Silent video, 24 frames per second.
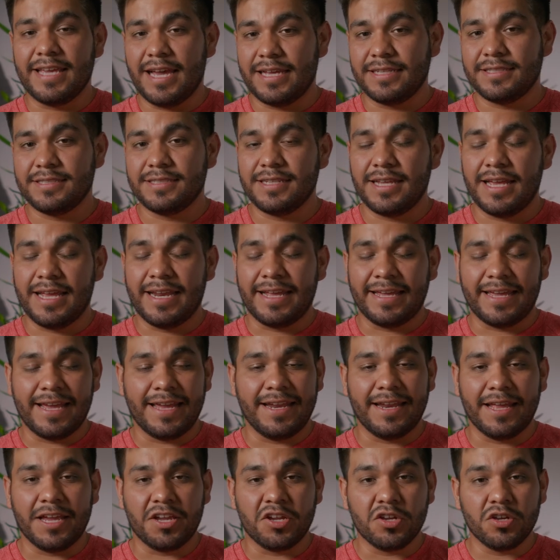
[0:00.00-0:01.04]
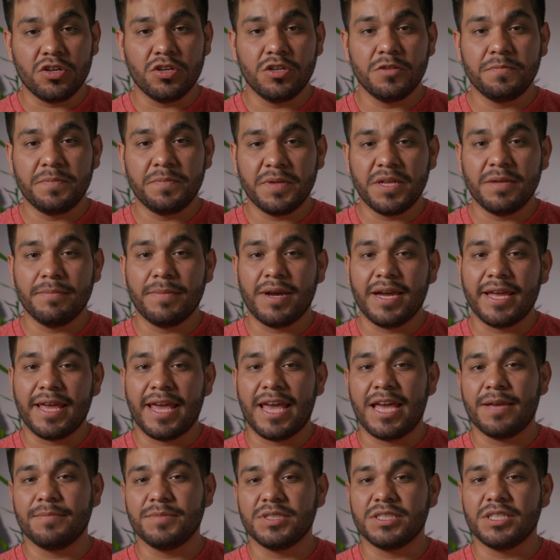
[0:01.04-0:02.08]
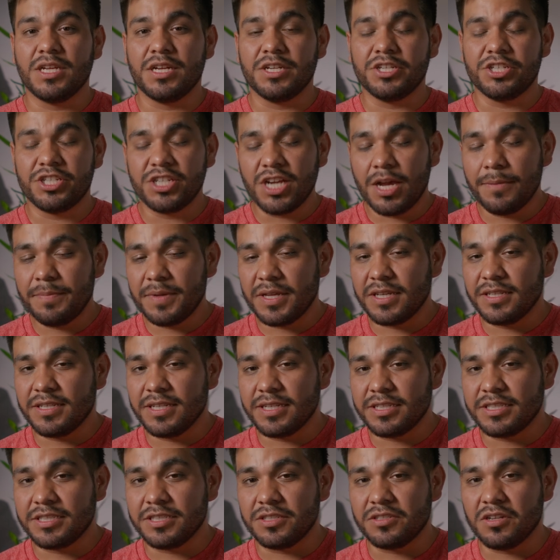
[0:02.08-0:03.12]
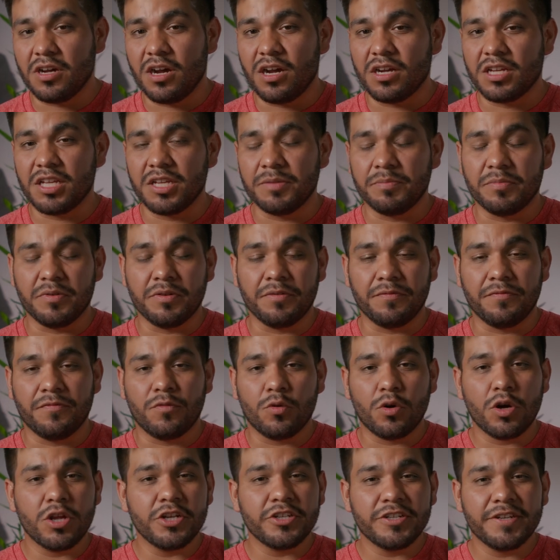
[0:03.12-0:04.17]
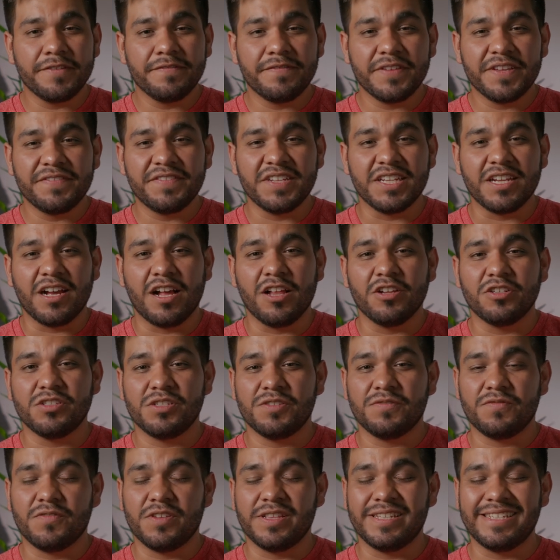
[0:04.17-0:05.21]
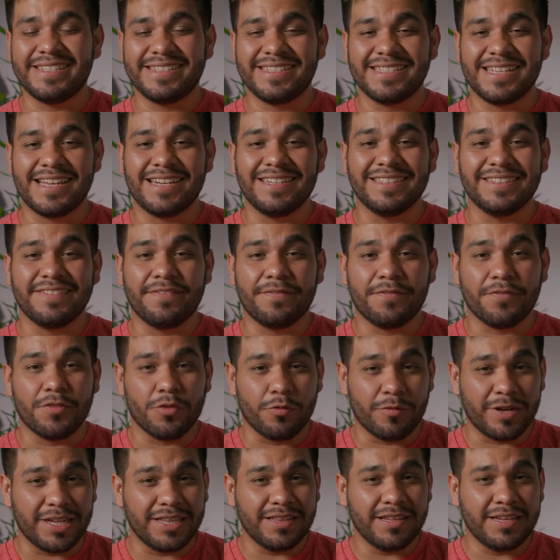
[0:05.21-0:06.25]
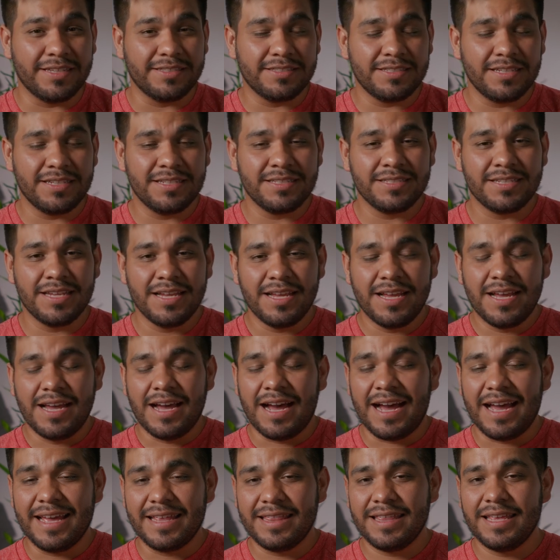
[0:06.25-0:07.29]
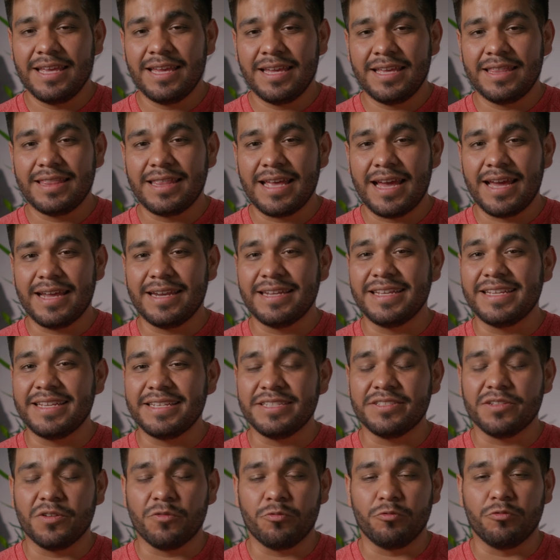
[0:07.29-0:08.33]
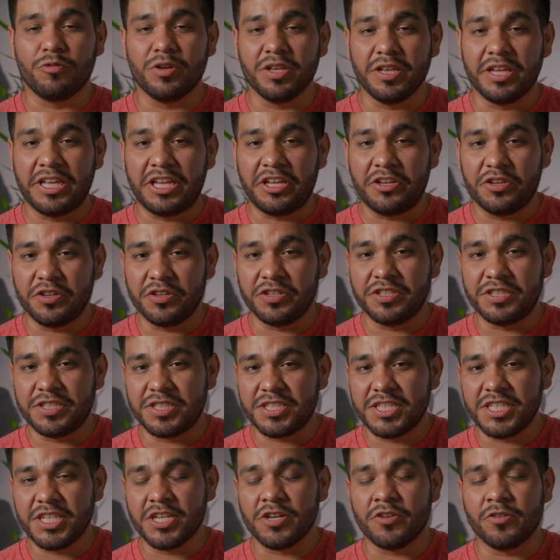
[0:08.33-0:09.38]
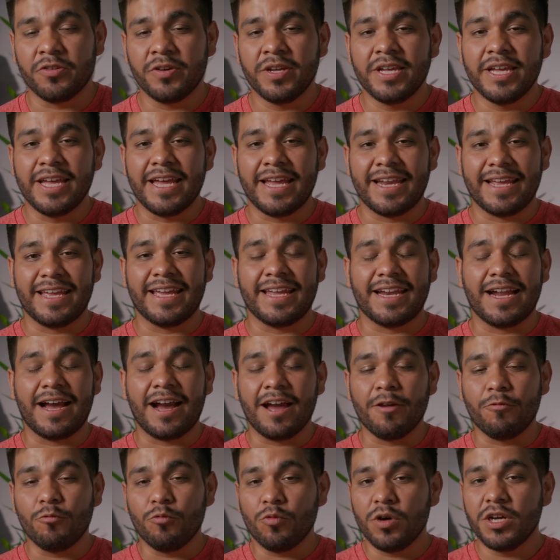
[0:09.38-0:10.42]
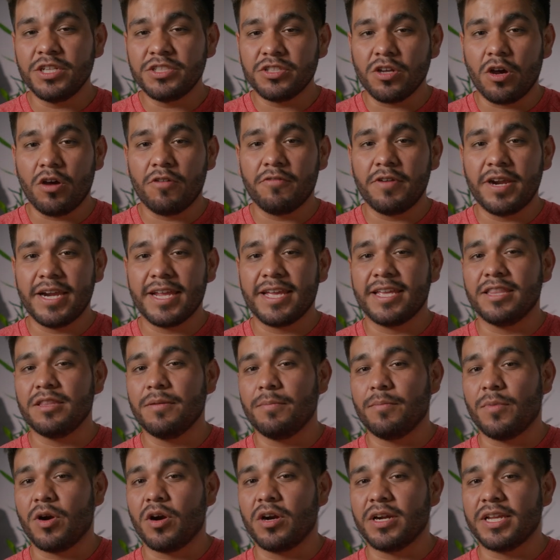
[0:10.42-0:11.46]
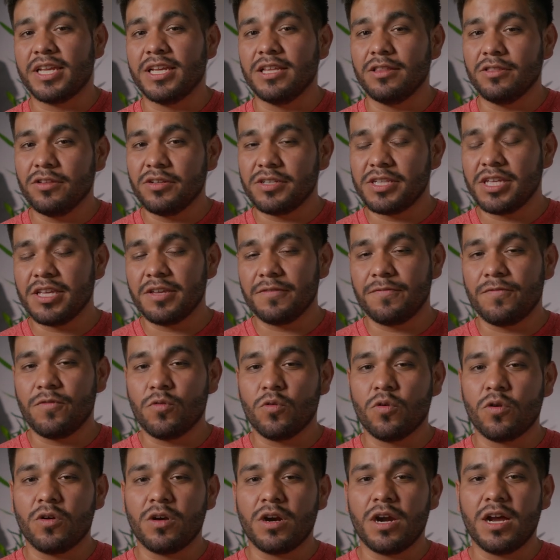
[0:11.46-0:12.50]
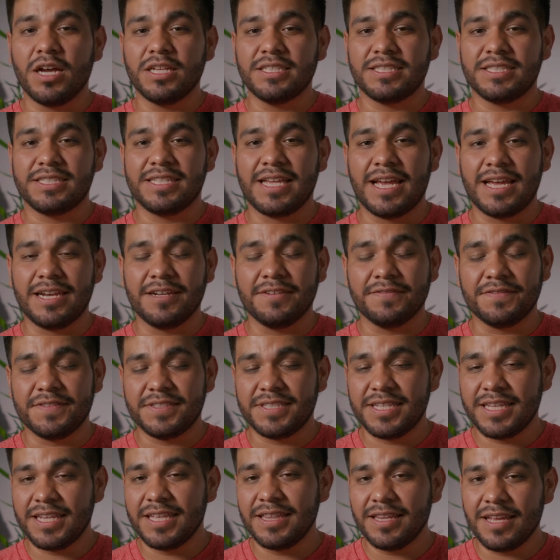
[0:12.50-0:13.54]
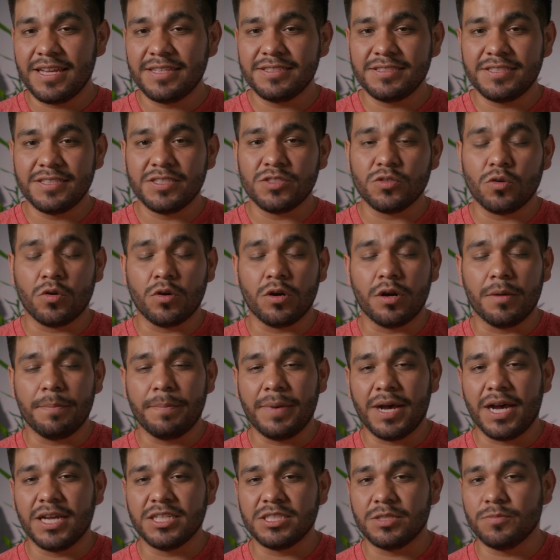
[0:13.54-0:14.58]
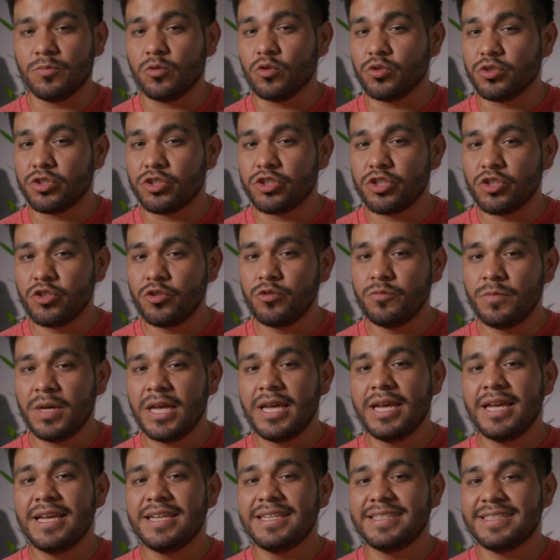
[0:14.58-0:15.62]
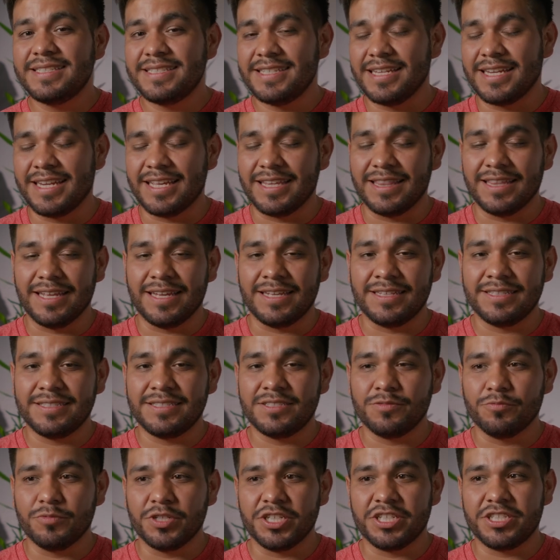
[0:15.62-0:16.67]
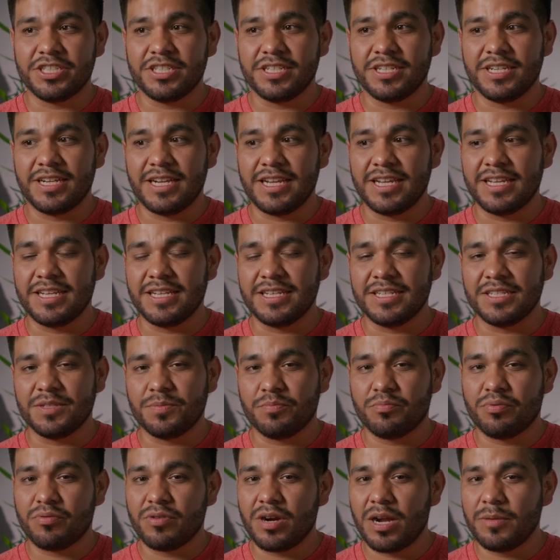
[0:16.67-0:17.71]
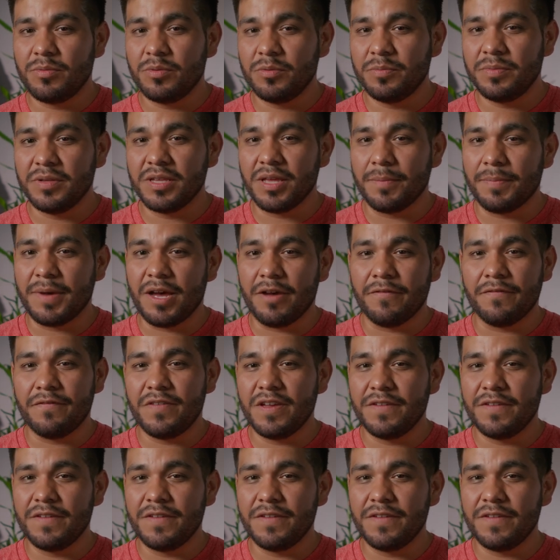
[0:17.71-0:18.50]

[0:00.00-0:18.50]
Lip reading: yes. And again, it could be my Amazon shopping addiction talking, but $450 for the set of 3 lenses, I think that is a really good deal. And again, I was already in the market looking for a set of Cine lenses or a possible zoom Cine lens, which is probably about